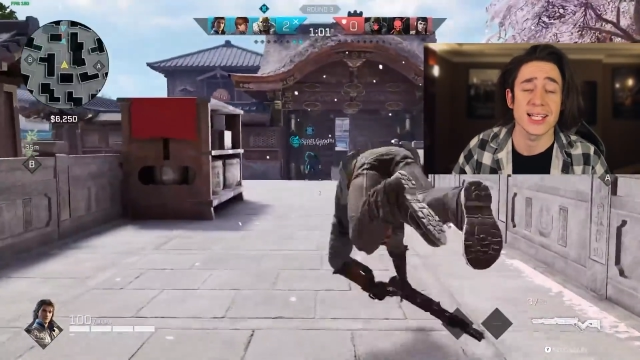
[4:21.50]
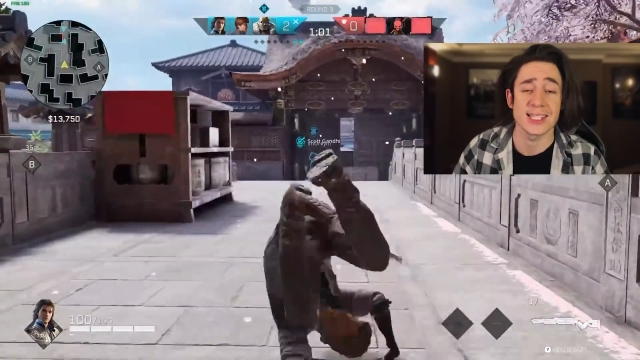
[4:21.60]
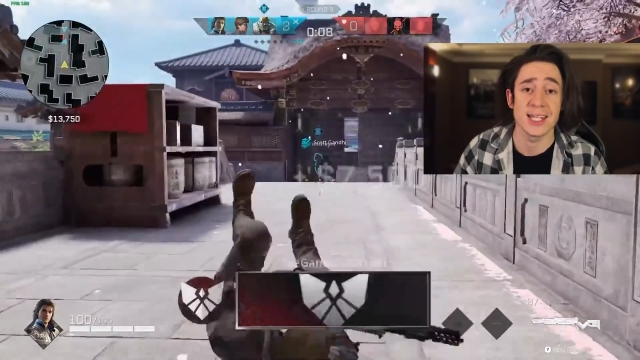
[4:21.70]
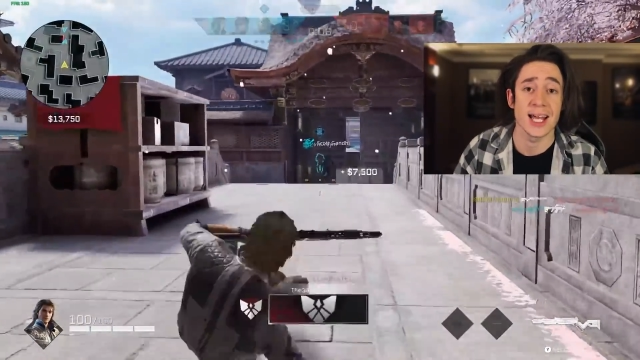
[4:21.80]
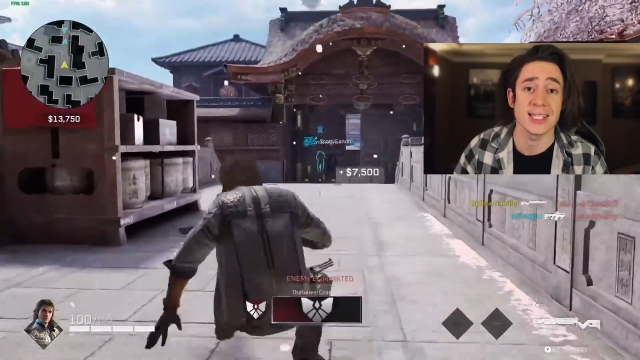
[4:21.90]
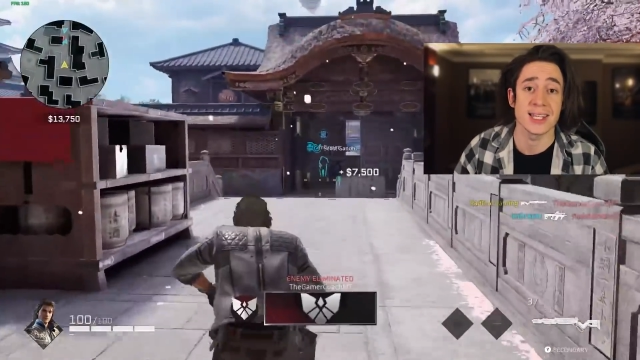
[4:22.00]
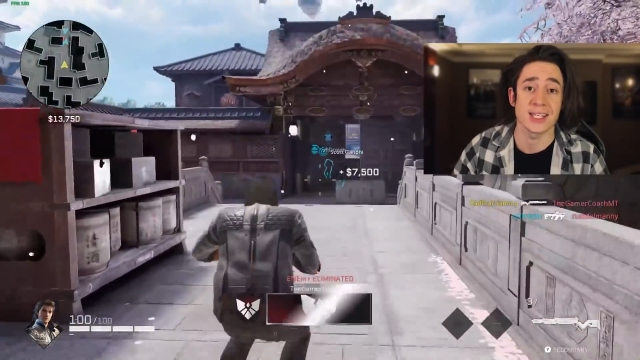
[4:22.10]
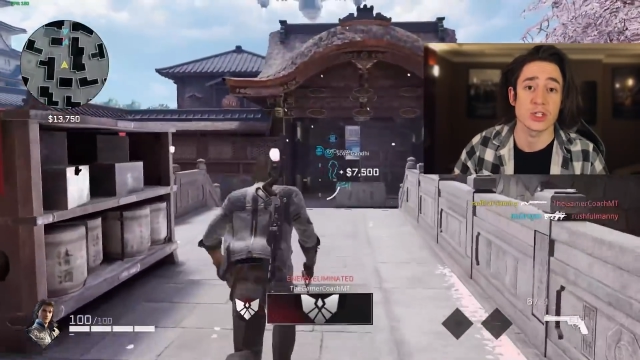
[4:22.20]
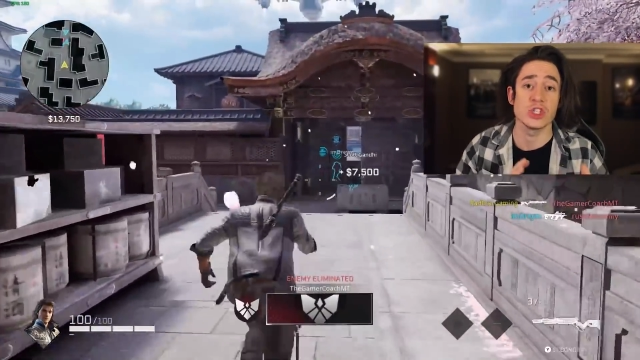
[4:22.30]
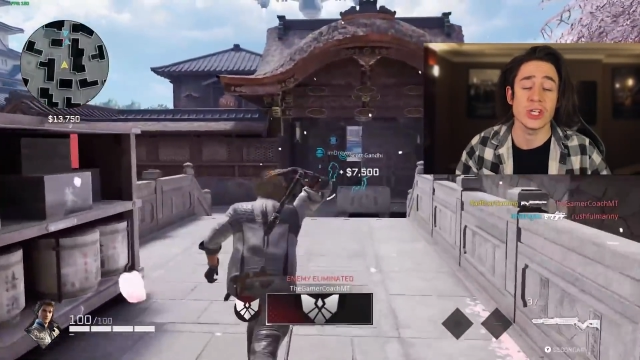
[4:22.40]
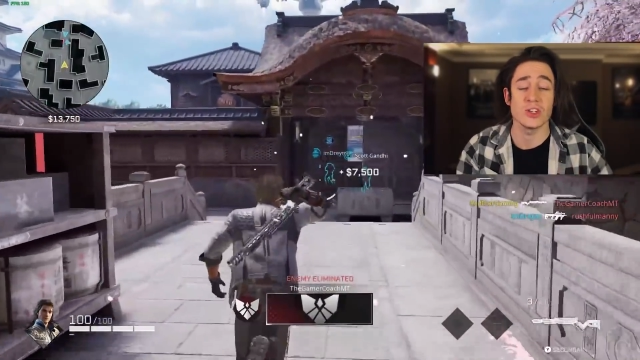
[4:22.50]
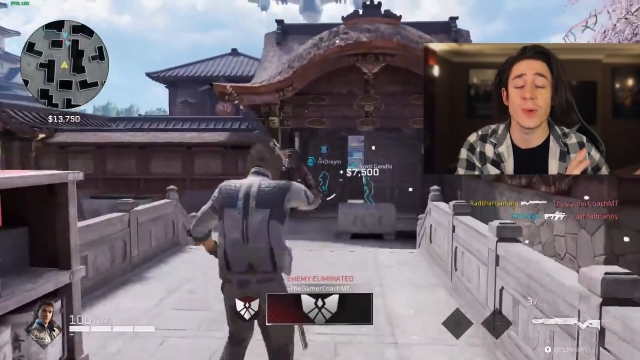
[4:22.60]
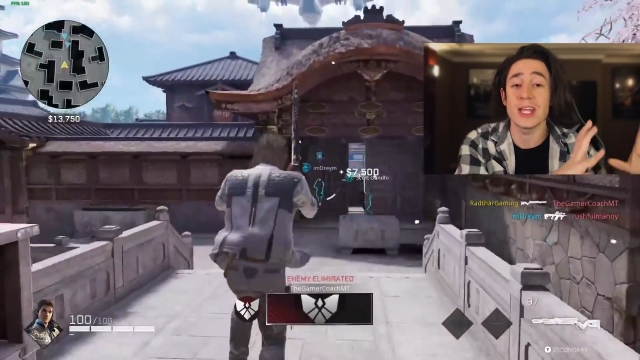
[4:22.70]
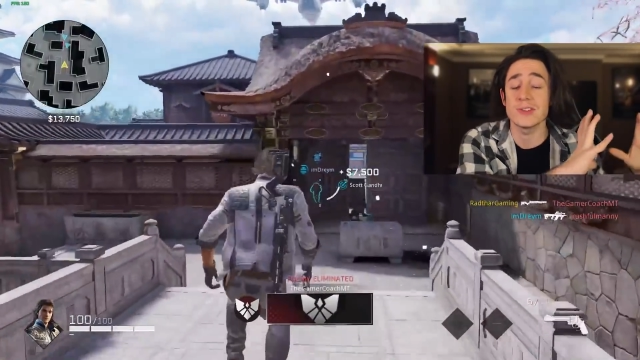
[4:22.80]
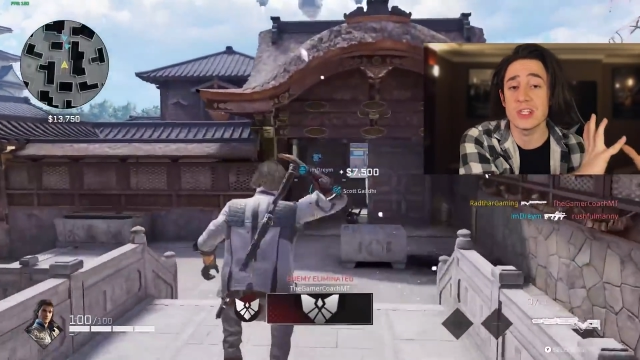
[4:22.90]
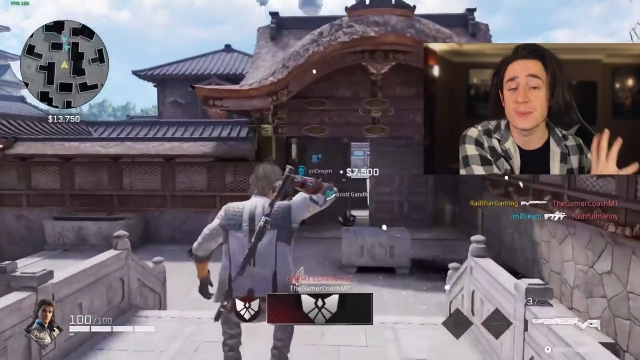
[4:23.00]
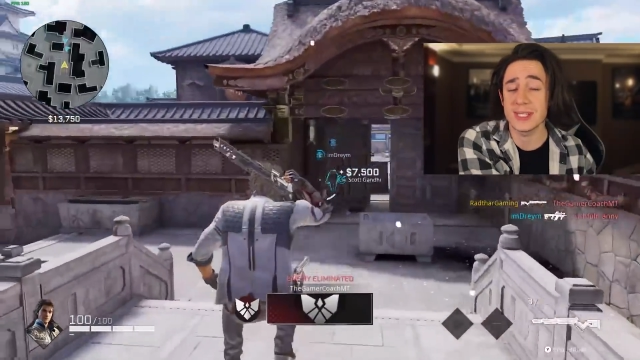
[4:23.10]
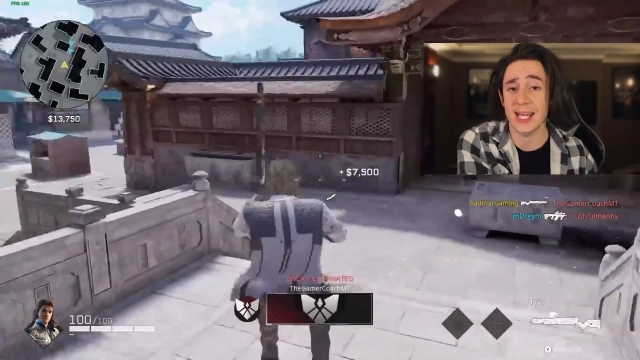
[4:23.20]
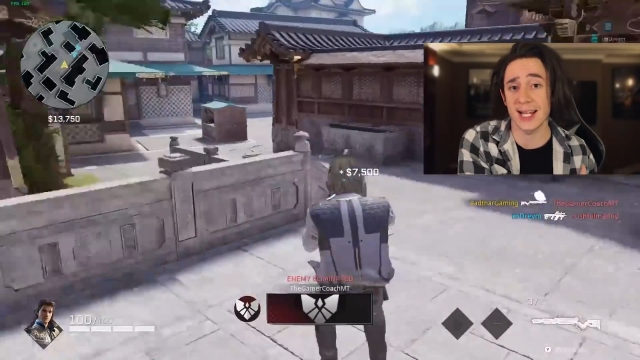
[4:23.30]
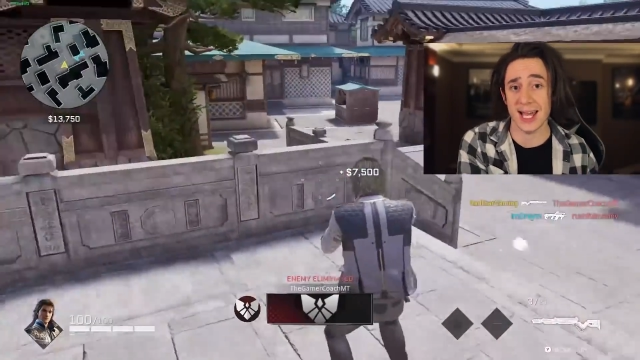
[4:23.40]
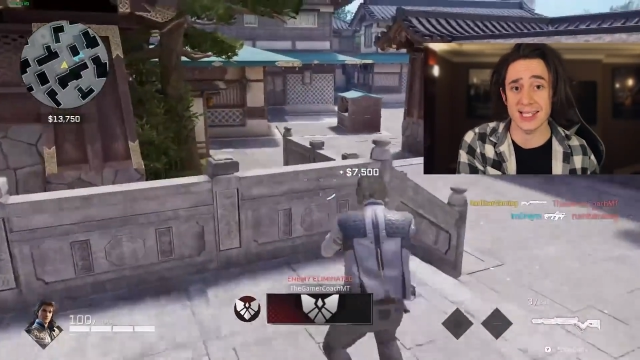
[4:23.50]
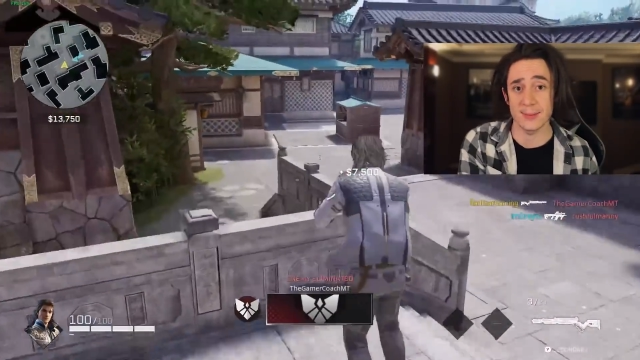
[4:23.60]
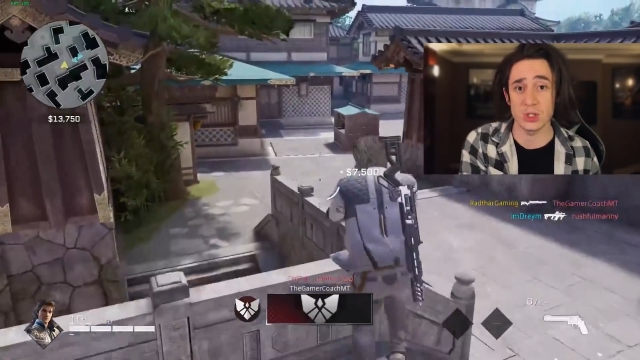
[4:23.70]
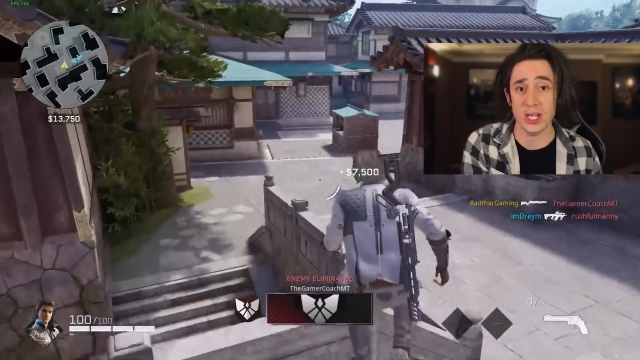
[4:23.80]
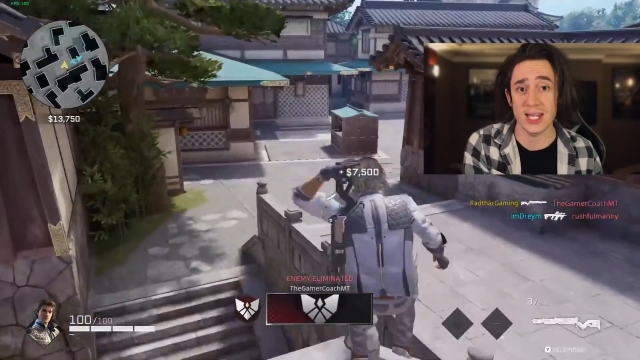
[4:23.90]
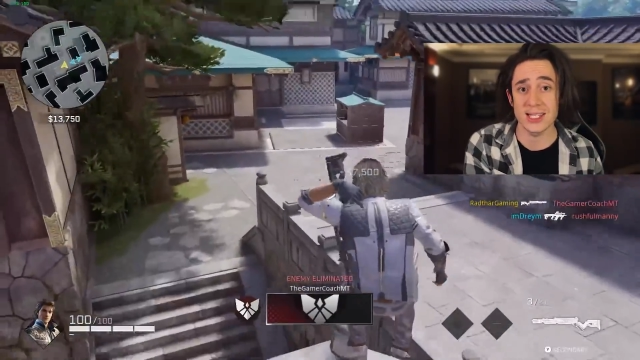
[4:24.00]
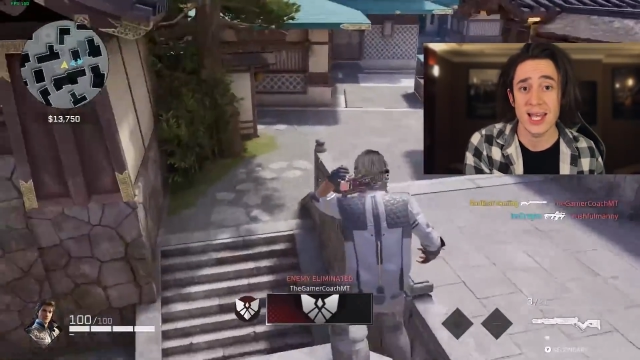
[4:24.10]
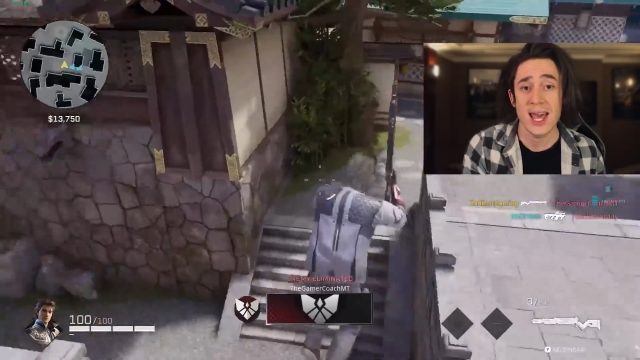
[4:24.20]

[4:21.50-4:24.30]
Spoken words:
it's nice. I think it's a good change of pace for these particular SMGs.